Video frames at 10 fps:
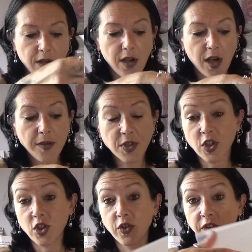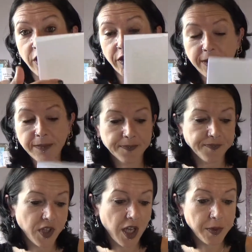I'm just going to use fingering.
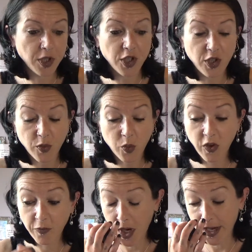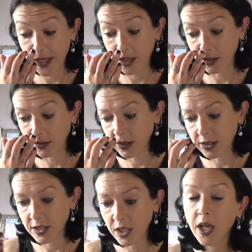I'm going to use one of my
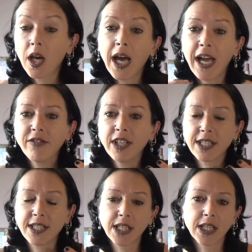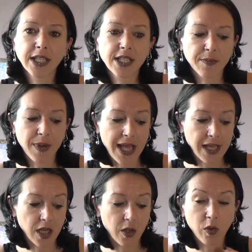yarns. I haven't yet dyed the
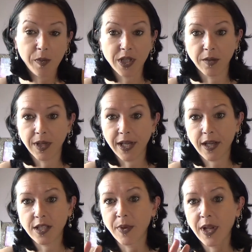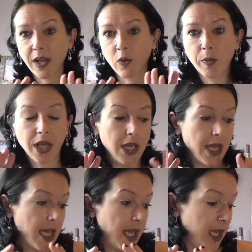black. I will be dyeing black because black will be
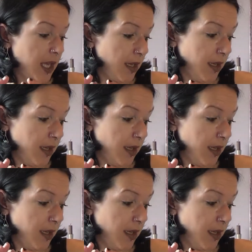a